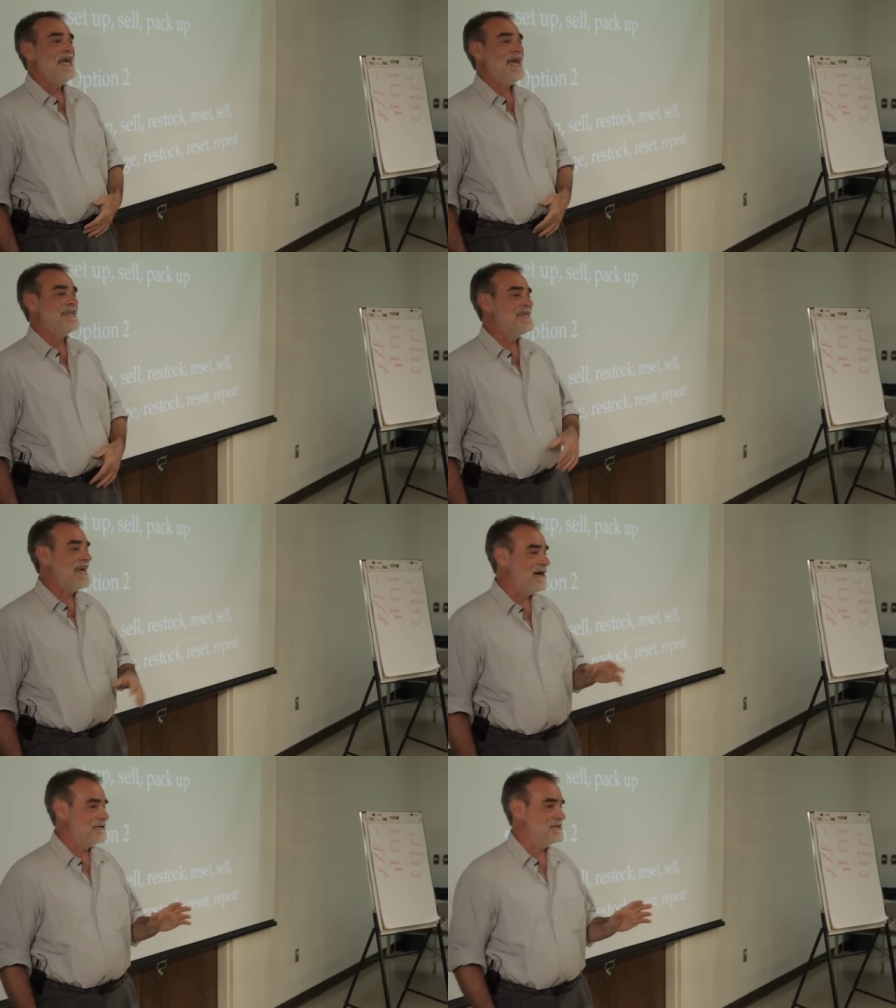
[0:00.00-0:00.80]
and
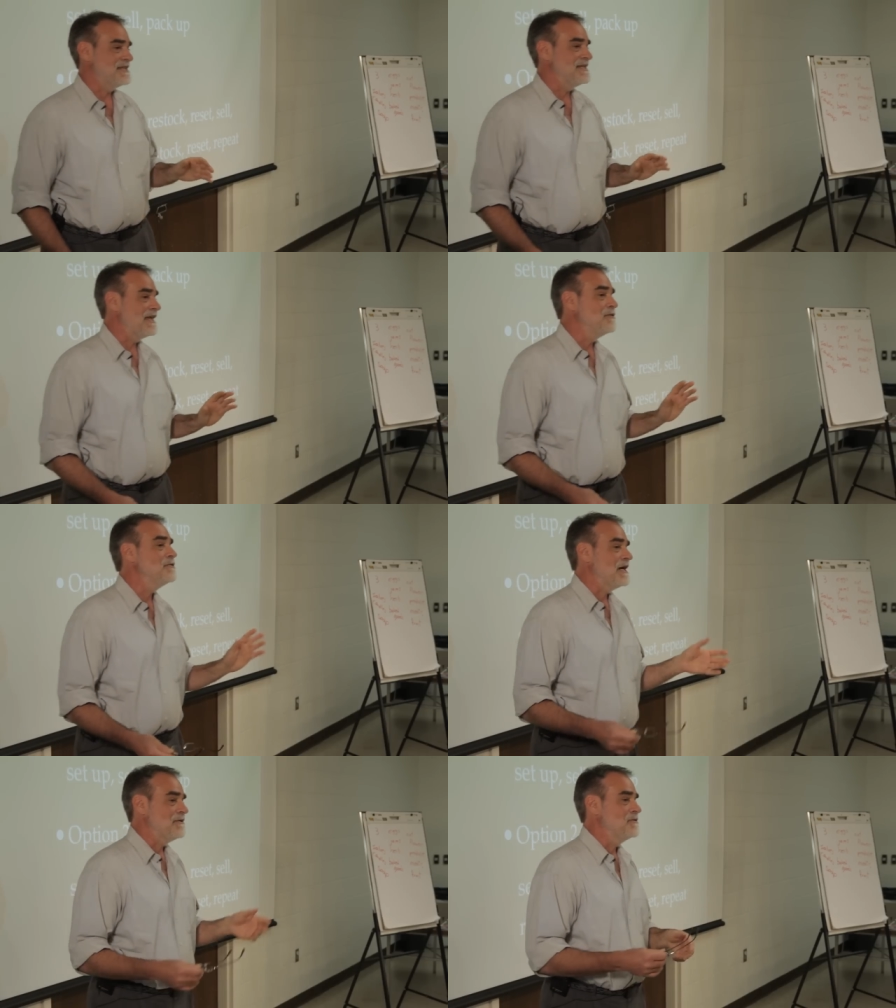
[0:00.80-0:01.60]
count, and I,
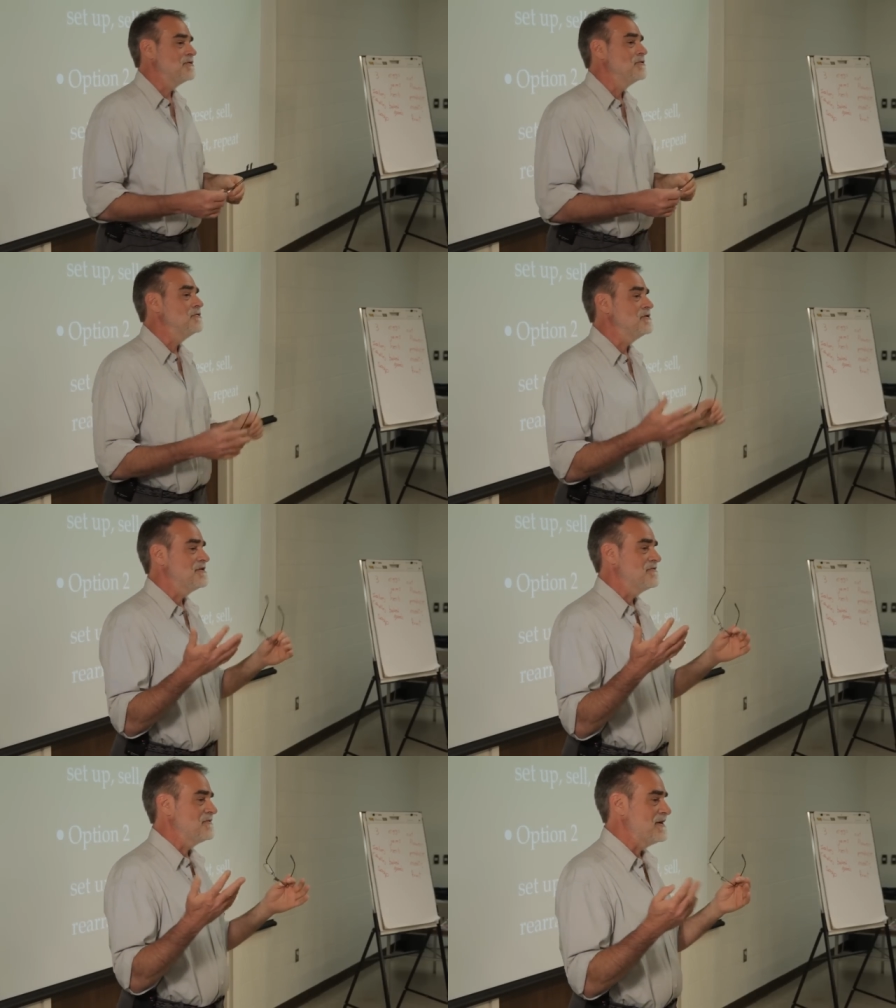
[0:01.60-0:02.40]
I
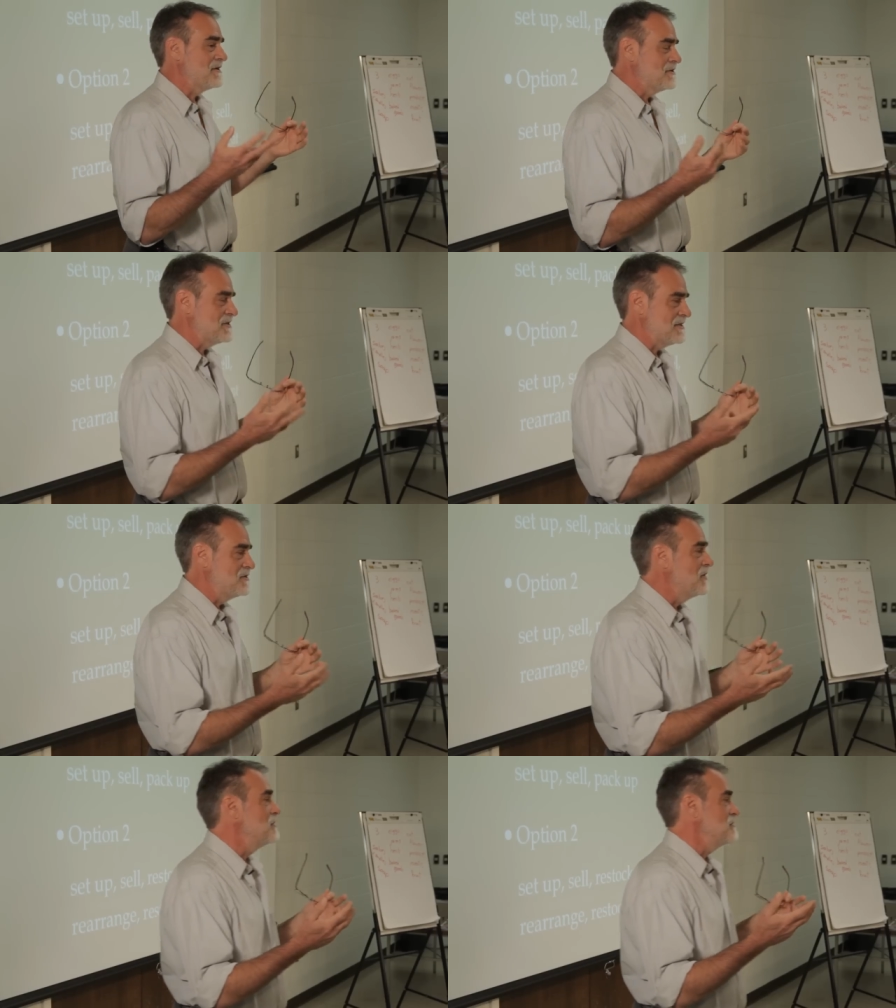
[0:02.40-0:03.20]
lose fingers and
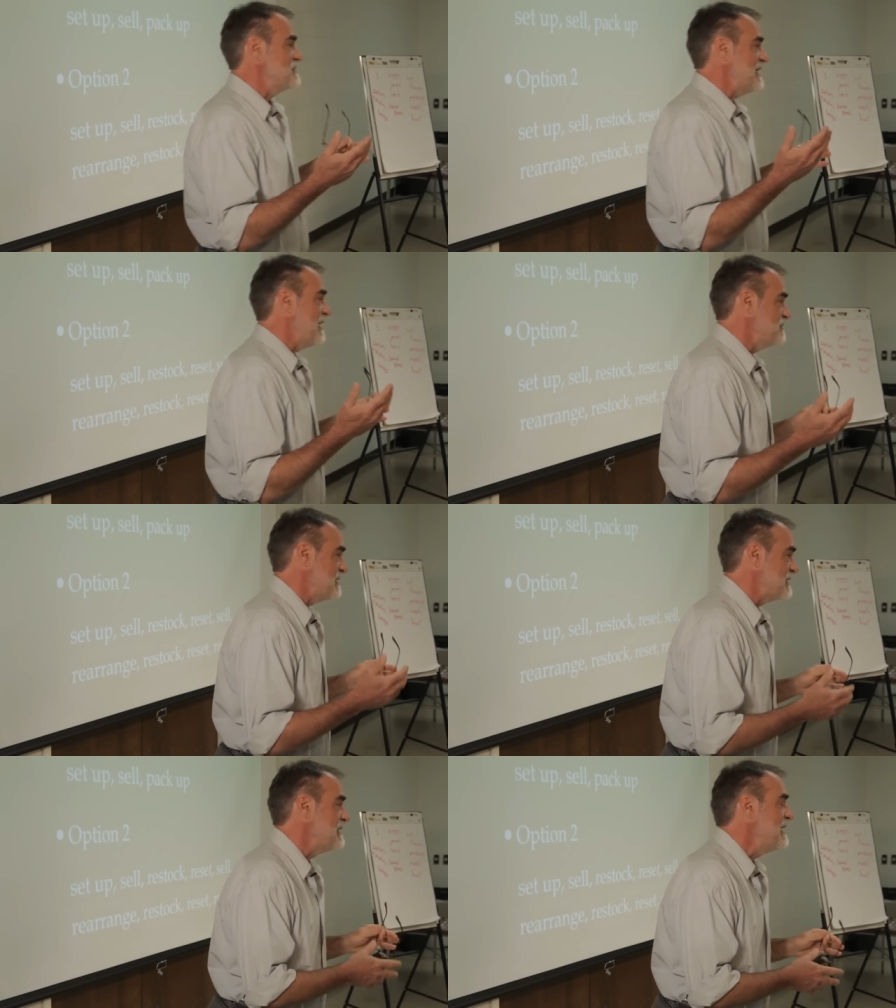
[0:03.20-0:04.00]
toes
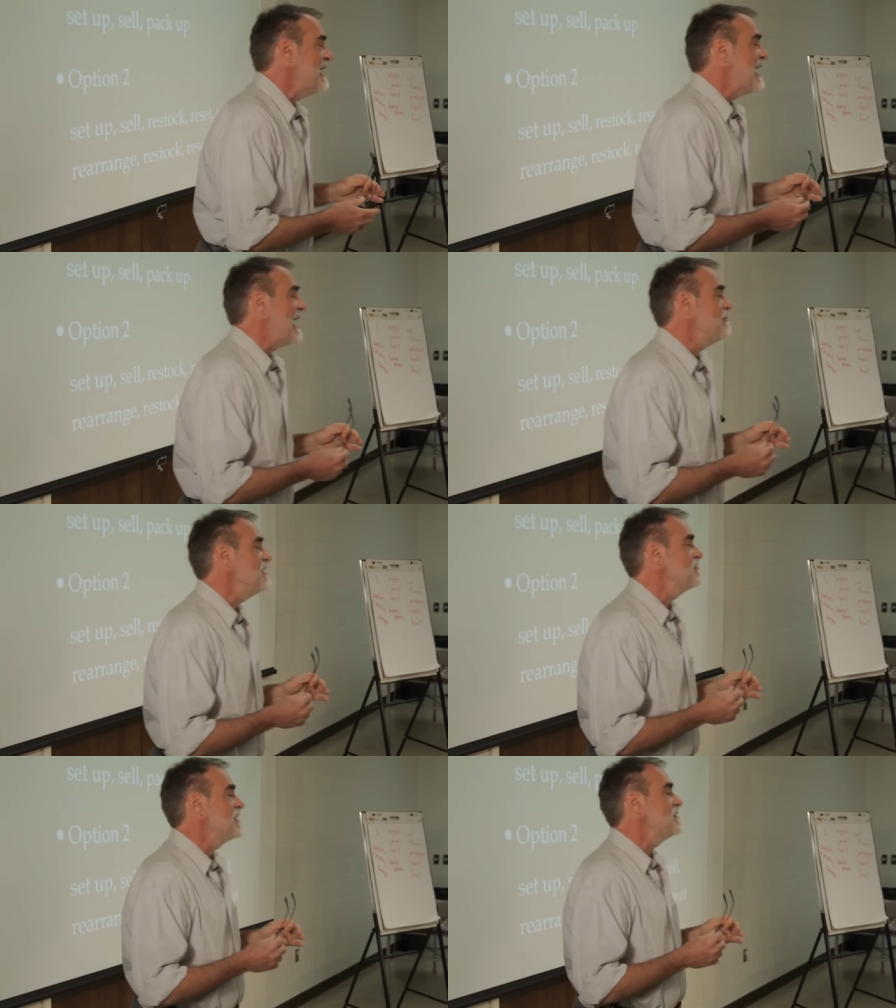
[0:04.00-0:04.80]
counting how
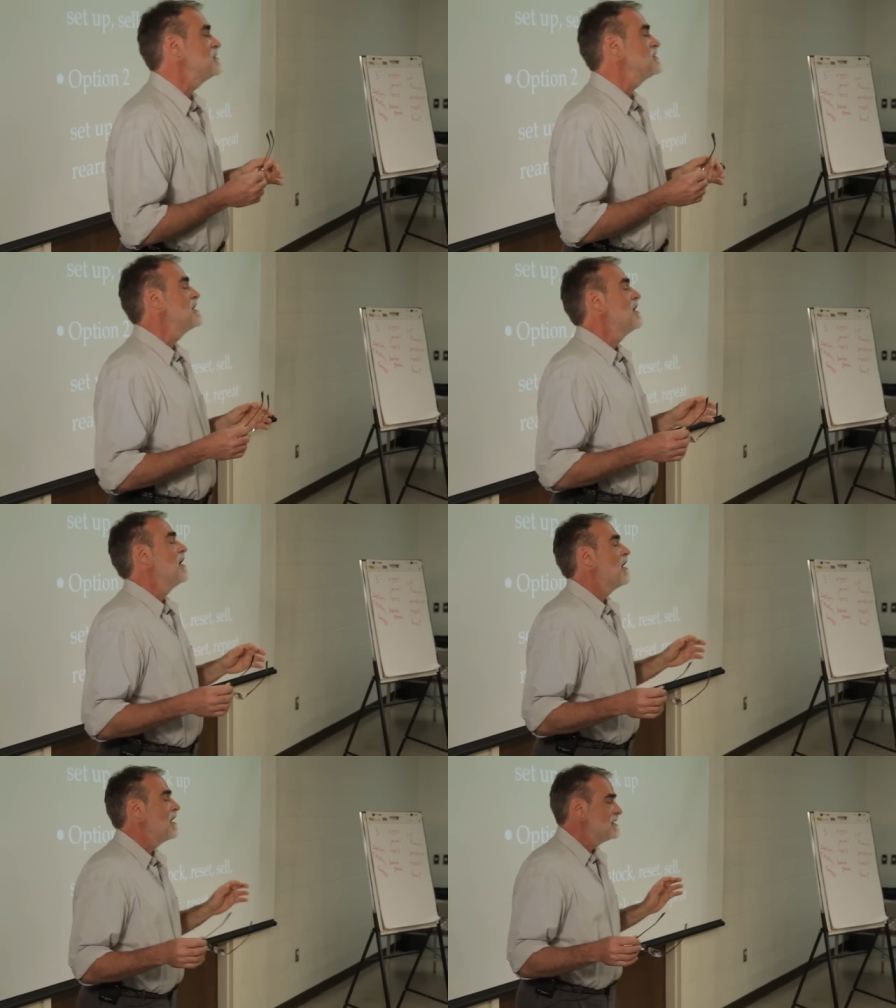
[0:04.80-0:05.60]
many vendors
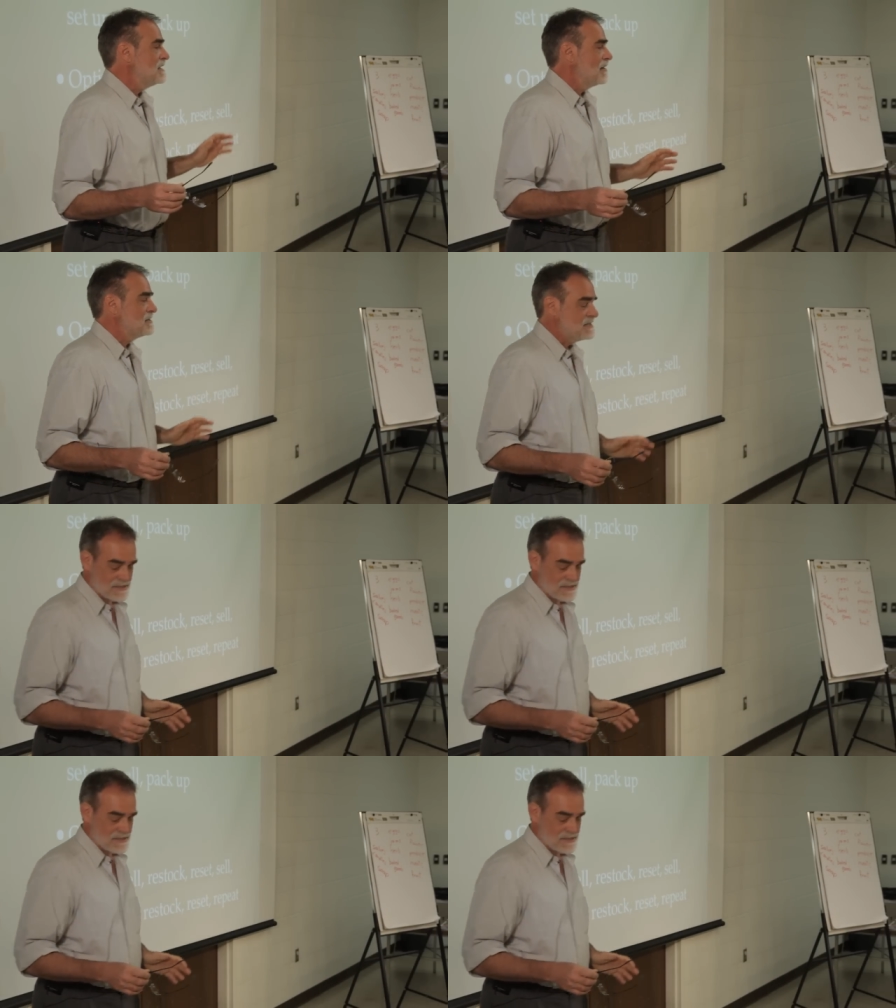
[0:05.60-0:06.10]
are, are,